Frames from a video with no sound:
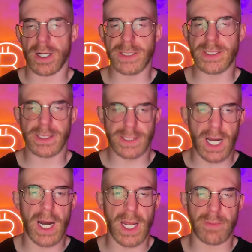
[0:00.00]
us
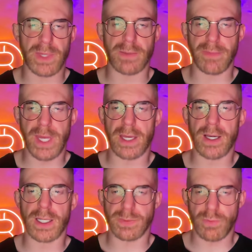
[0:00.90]
time, that
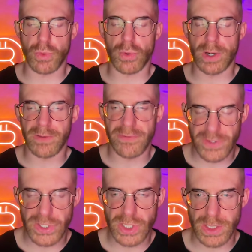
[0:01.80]
make us more
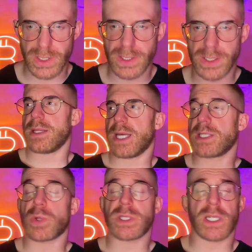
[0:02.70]
efficient. That
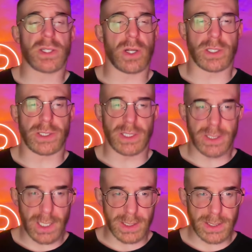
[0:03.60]
is what technology
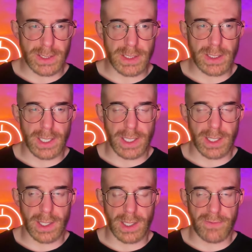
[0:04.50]
does. Like
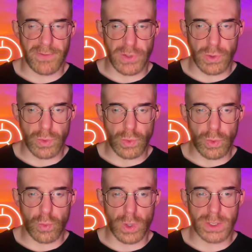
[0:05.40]
if you
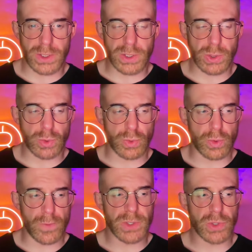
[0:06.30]
want
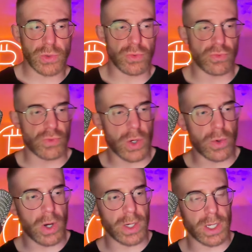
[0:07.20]
to, to
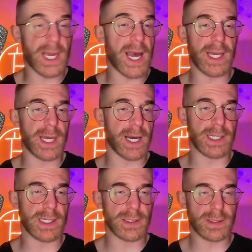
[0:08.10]
row on a kayak
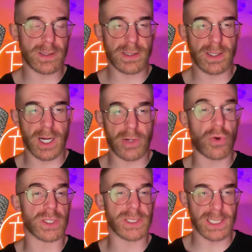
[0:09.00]

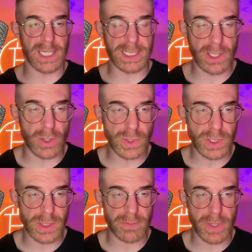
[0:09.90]
across the Atlantic
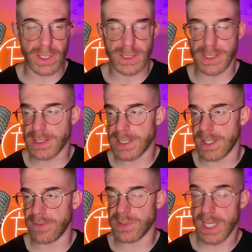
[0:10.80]
Ocean because it
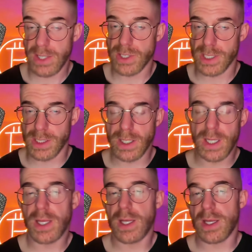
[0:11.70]
saves energy,
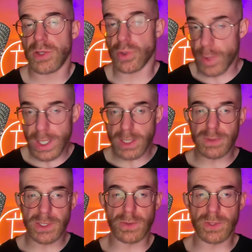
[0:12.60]
you're welcome
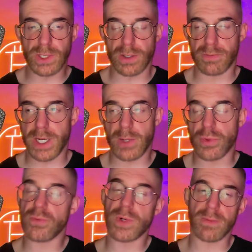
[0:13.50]
to do so, but I
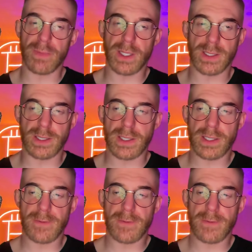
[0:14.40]
wouldn't recommend it.